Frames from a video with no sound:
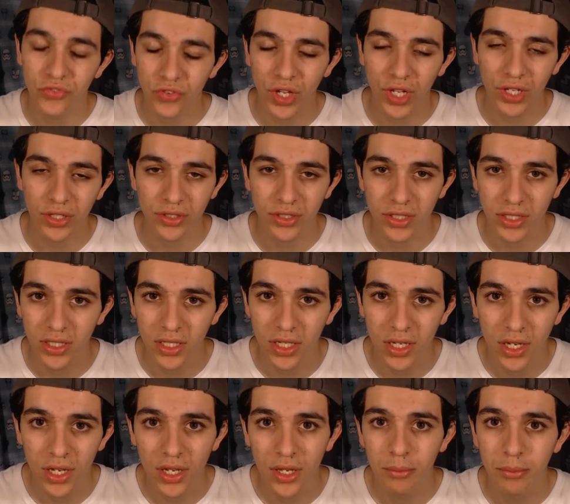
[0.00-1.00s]
Falcon
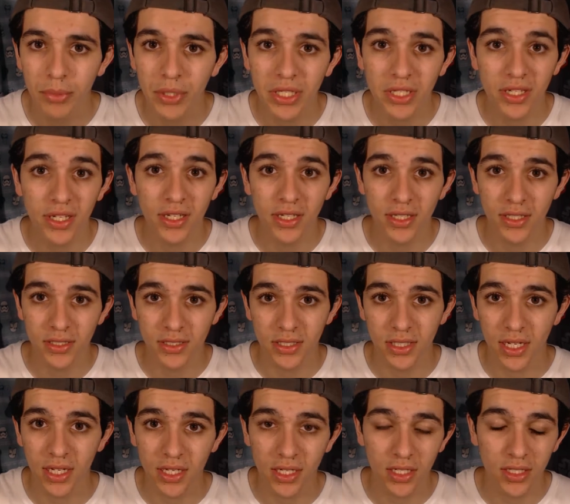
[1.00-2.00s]

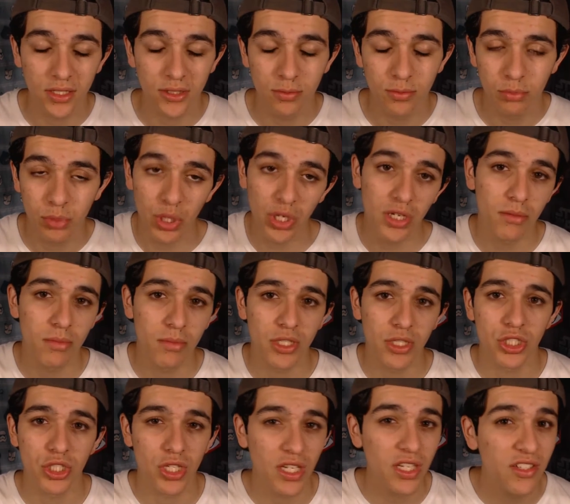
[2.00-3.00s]
because it is pretty
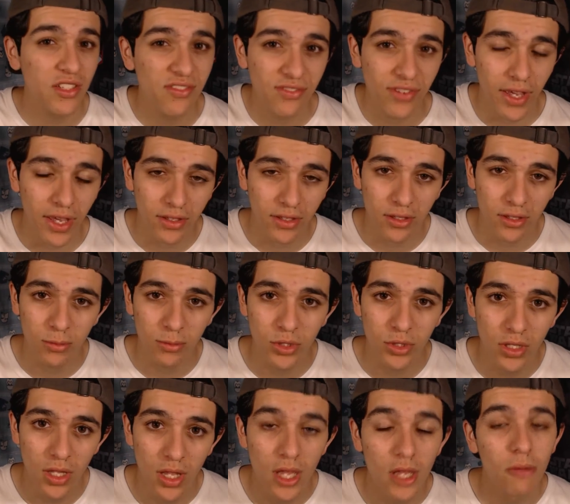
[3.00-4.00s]
much
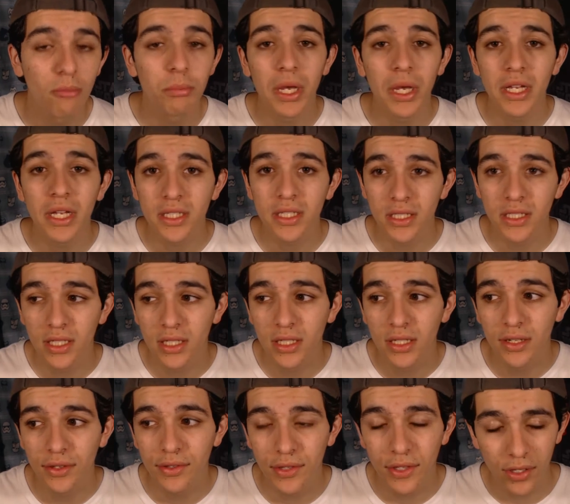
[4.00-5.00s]
invaluable, but
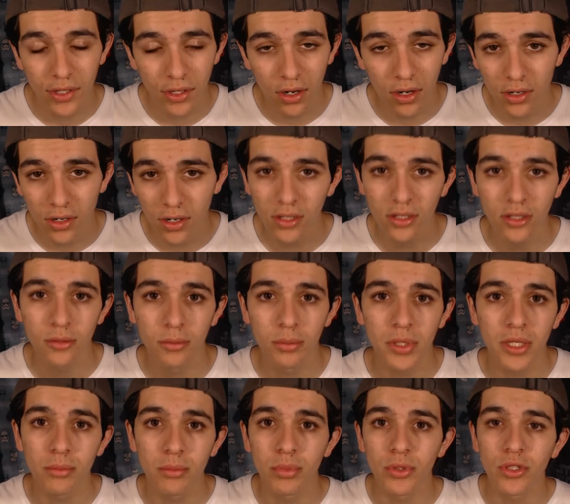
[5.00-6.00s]
there are other
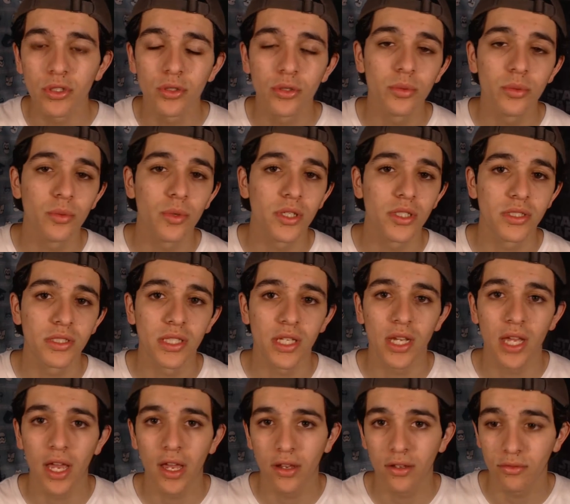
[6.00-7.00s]
people who want
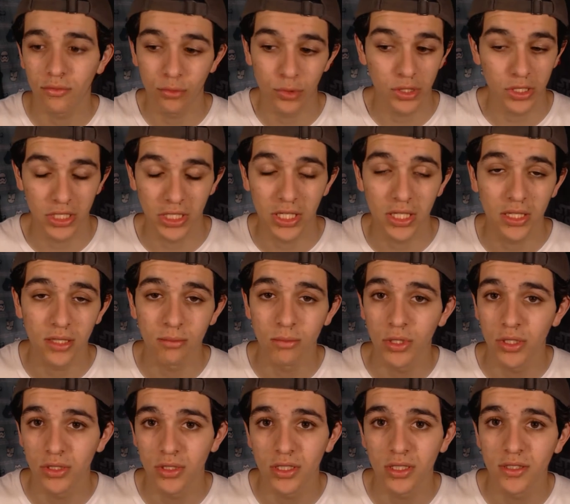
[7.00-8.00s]
to get the
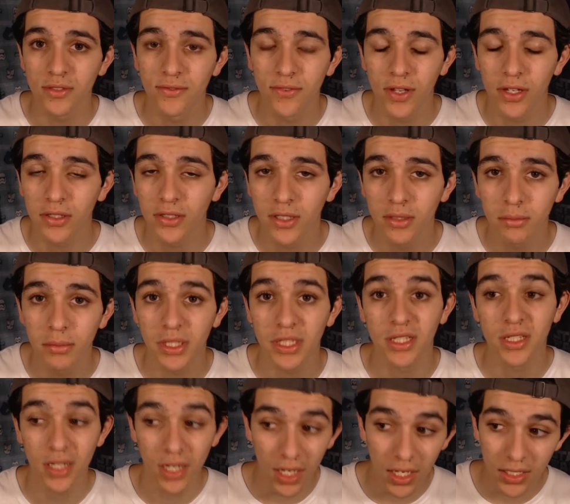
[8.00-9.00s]
Maltese Falcon
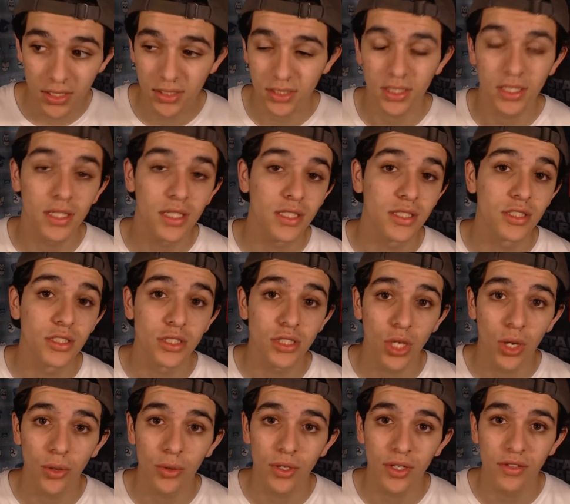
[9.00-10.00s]
because it is
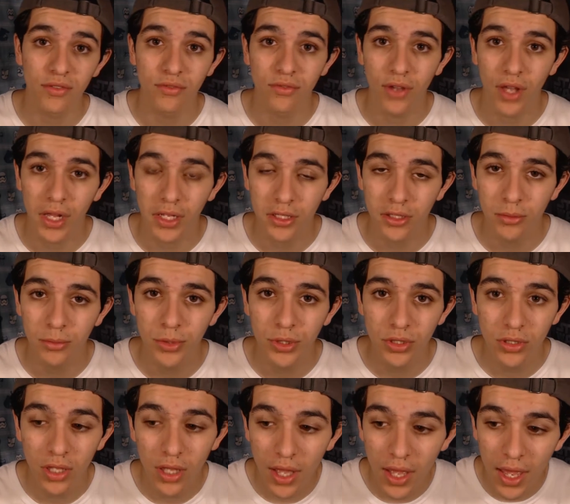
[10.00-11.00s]
so
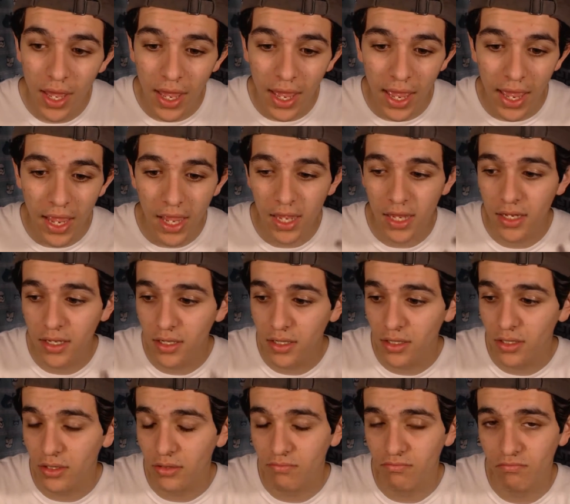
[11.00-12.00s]
invaluable,
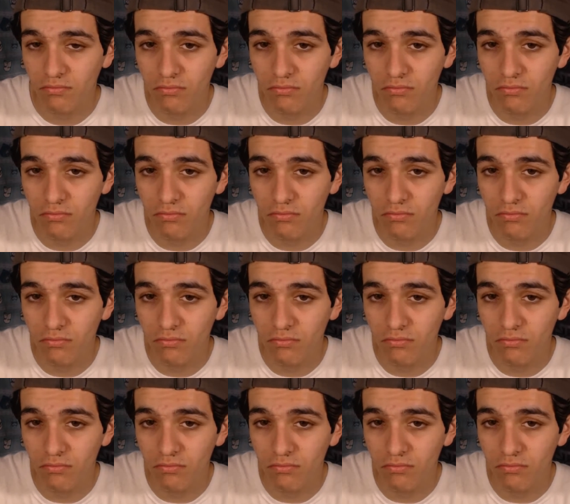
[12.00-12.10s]
and